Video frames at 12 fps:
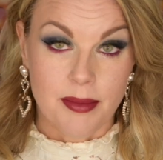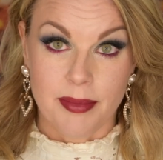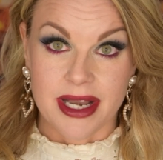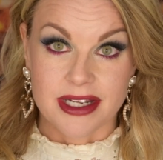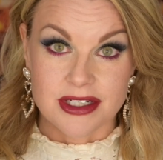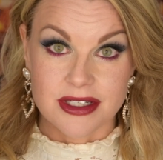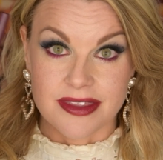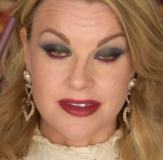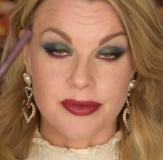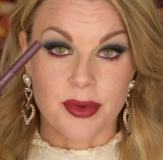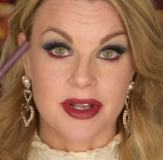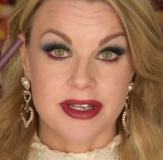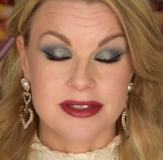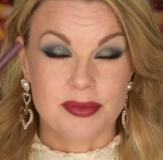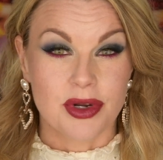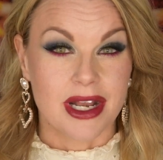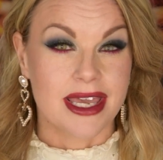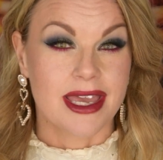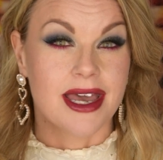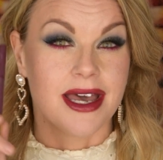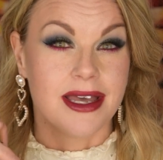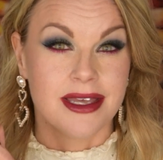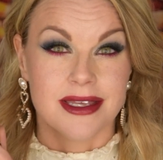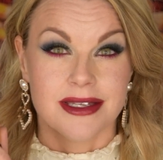but I took this one. It's more like
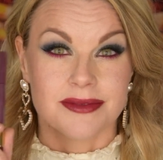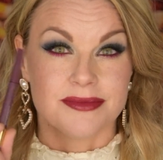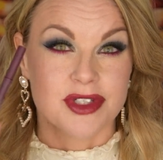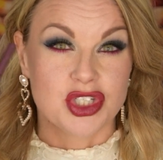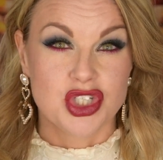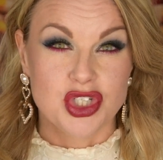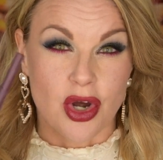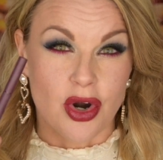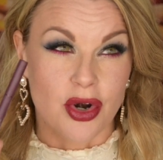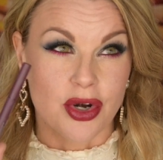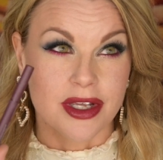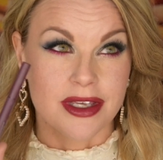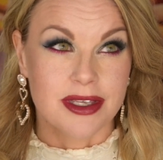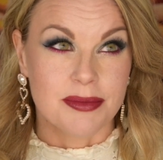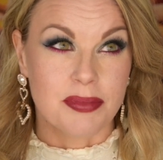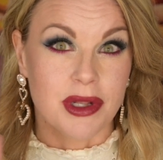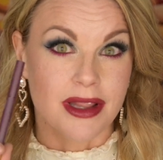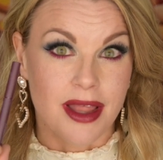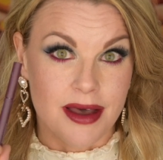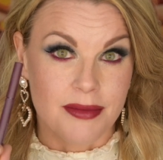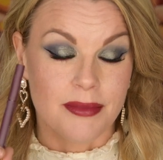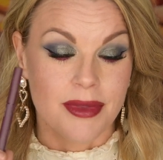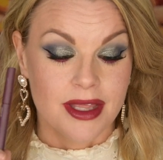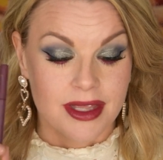a dark
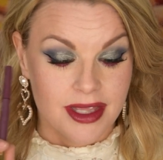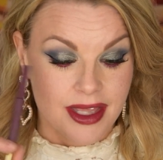plum.